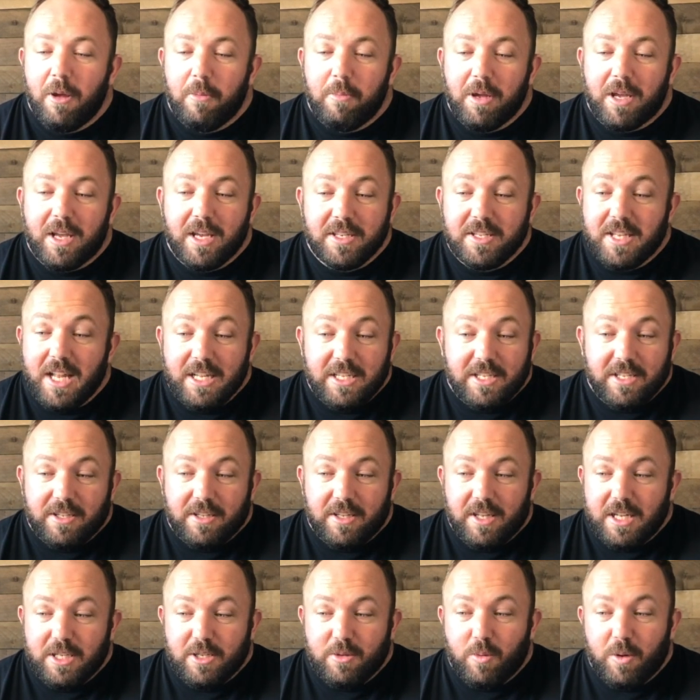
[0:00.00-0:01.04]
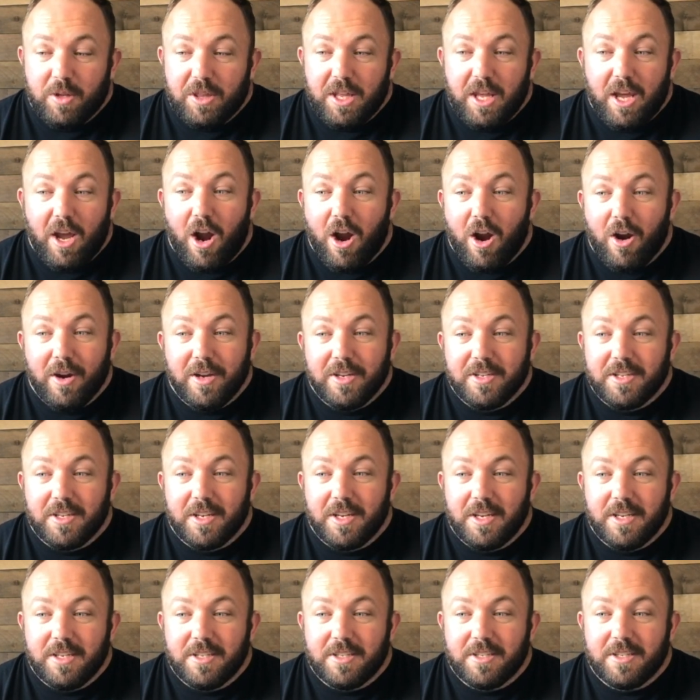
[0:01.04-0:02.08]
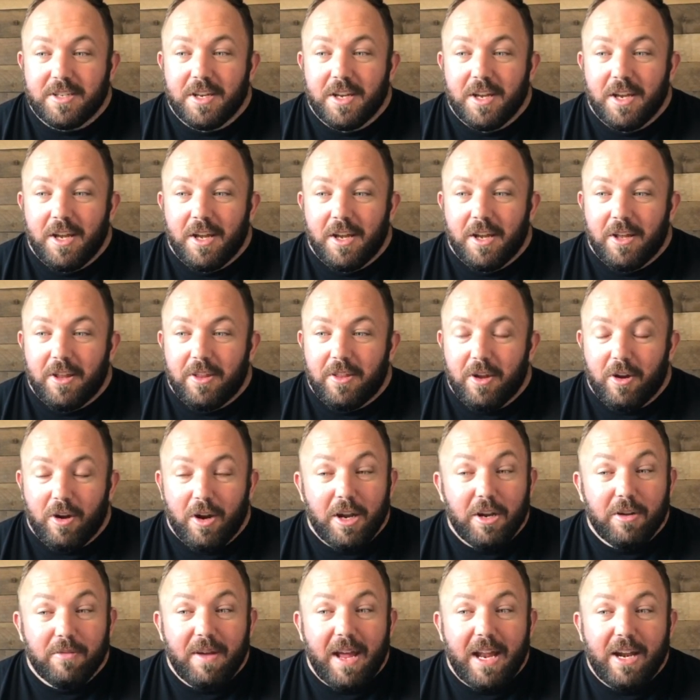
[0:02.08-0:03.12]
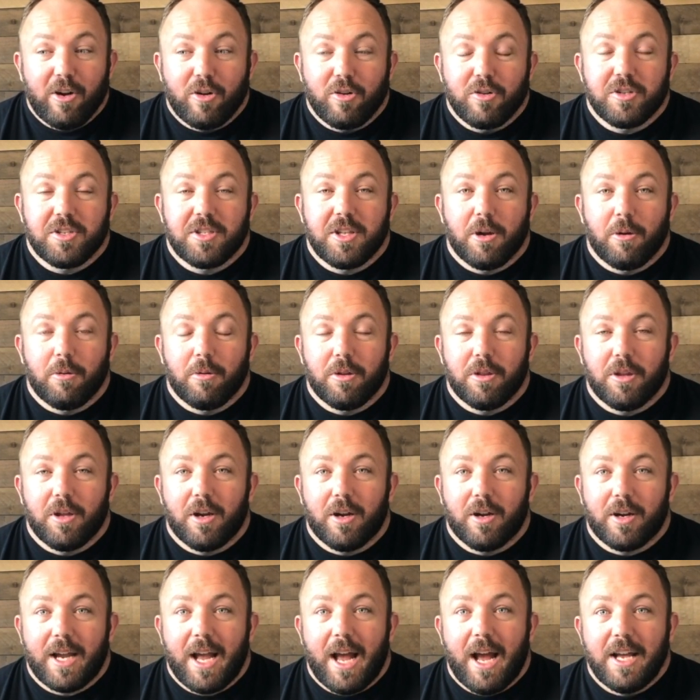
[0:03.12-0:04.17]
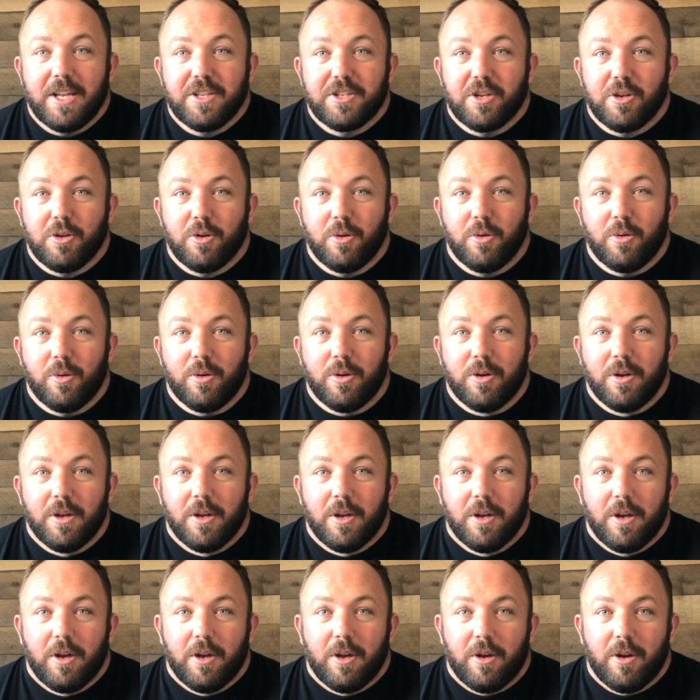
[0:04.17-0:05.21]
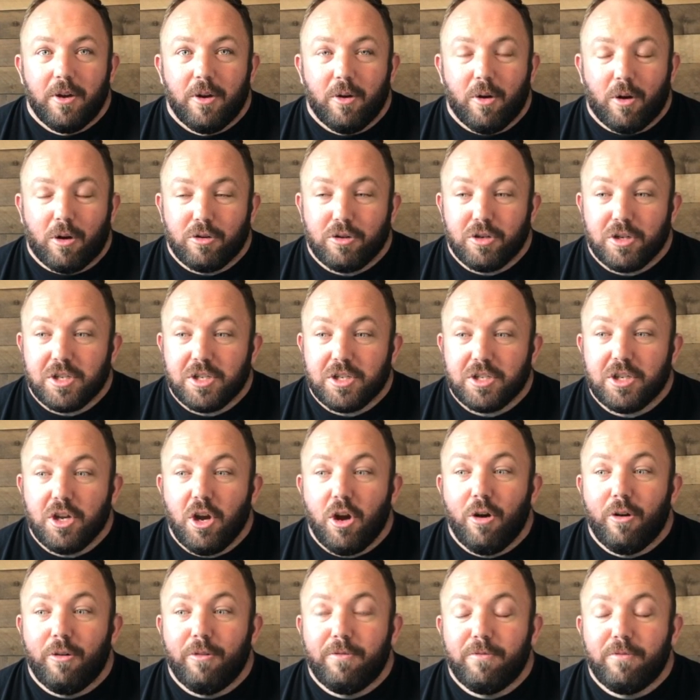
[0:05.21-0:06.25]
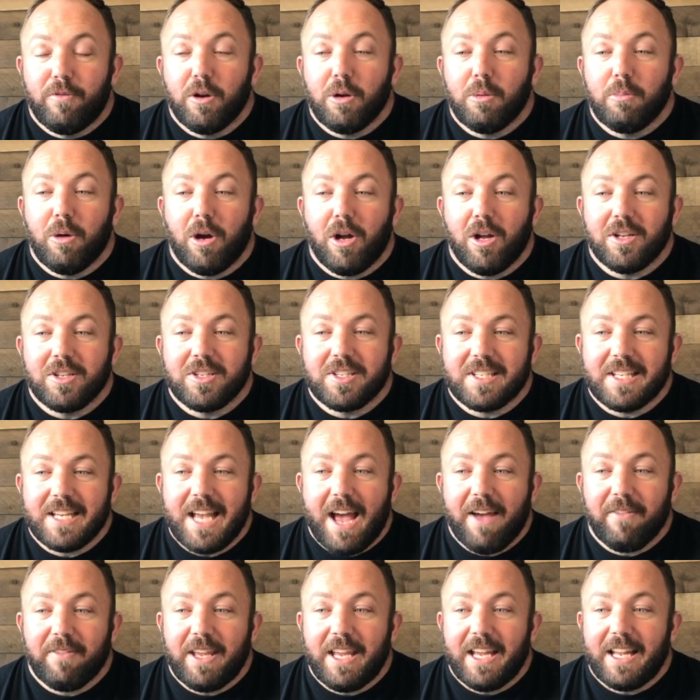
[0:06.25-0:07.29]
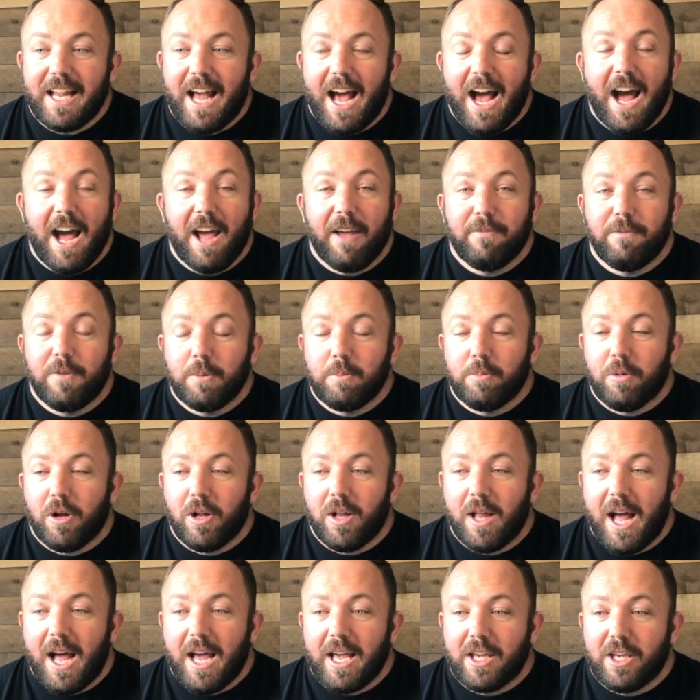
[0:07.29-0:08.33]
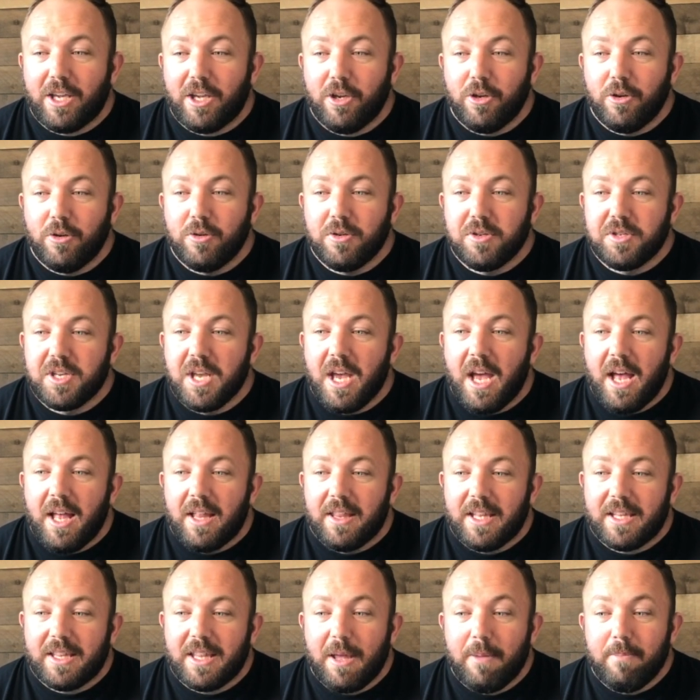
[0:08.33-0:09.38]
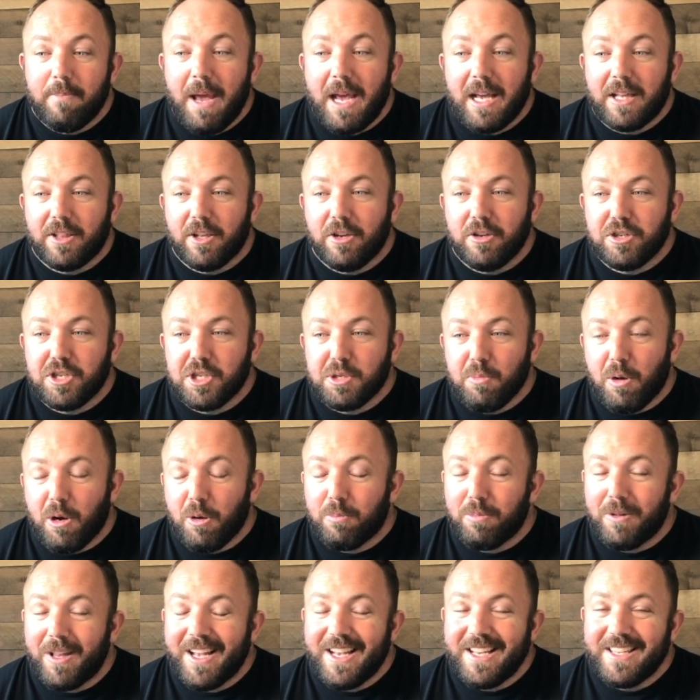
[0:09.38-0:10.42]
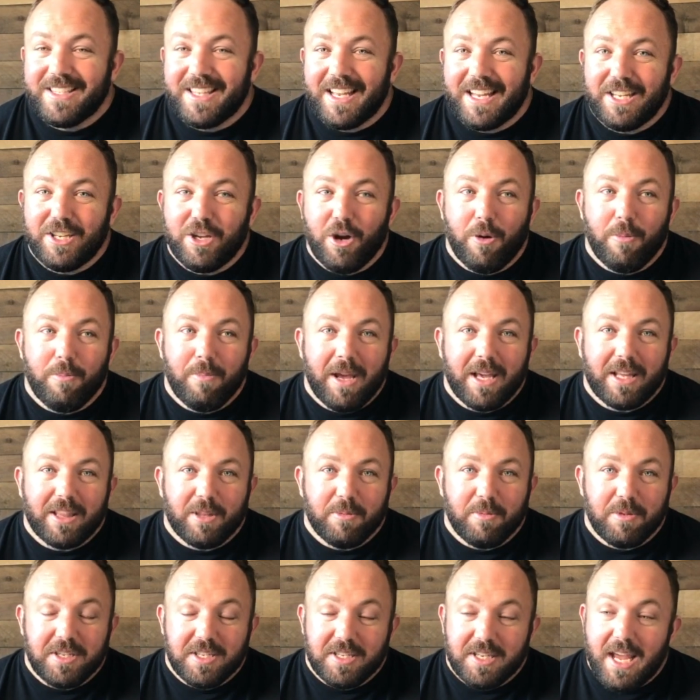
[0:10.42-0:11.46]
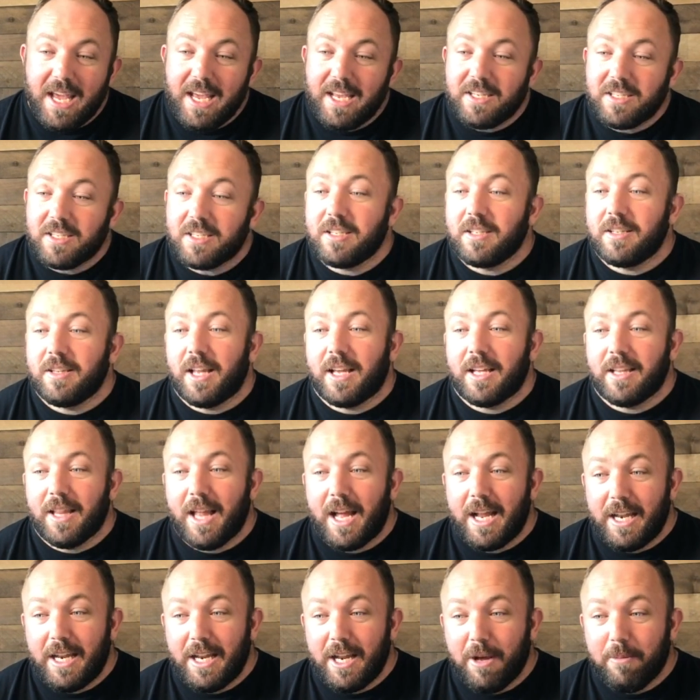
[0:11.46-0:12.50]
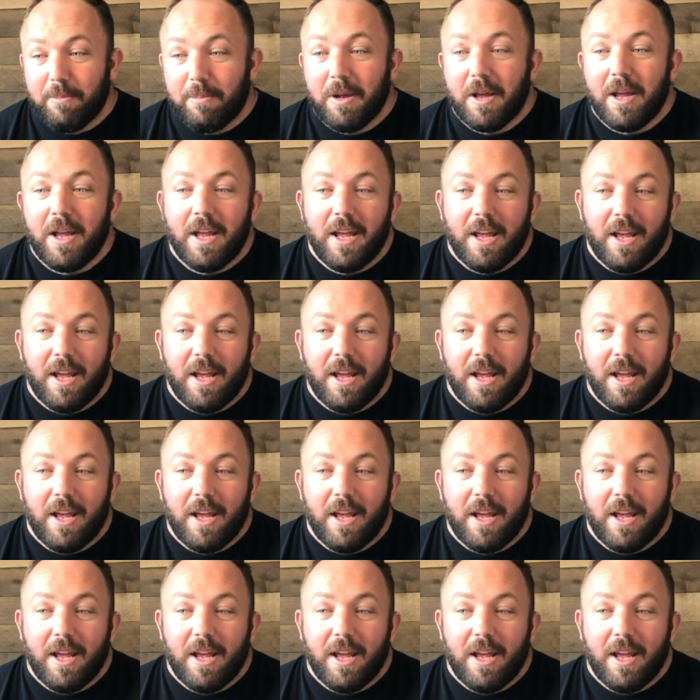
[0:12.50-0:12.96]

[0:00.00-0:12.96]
because that's what they are. Is they're innovators. They're guys who are just so football savvy and high football IQs that they make those smart plays. They don't make the mistakes, like lining up